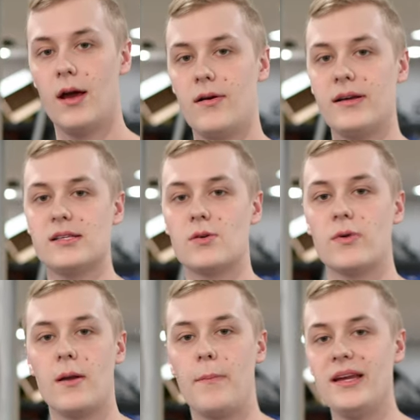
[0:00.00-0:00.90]
All right, so
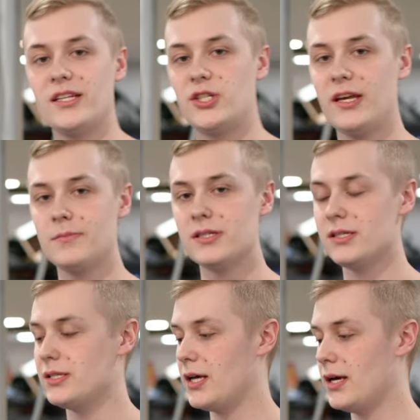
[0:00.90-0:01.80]
we're gonna paint
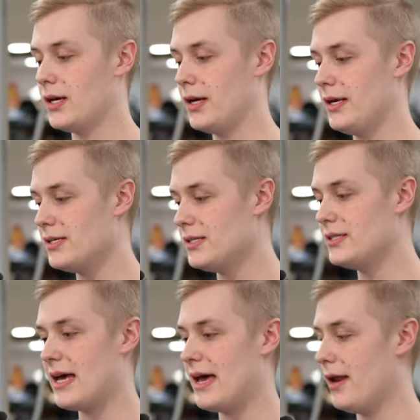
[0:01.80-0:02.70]
James's EZ
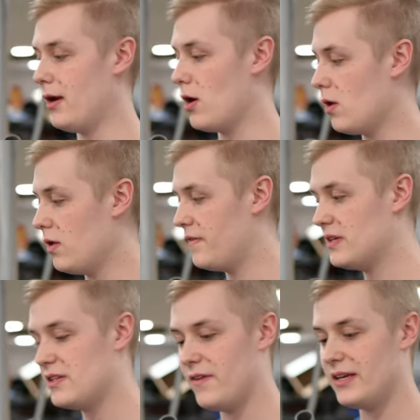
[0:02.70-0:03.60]
Tad and all of
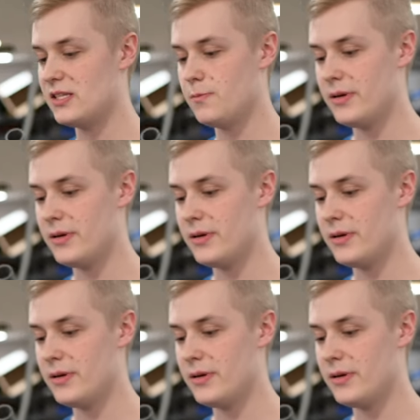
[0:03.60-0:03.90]
his fancy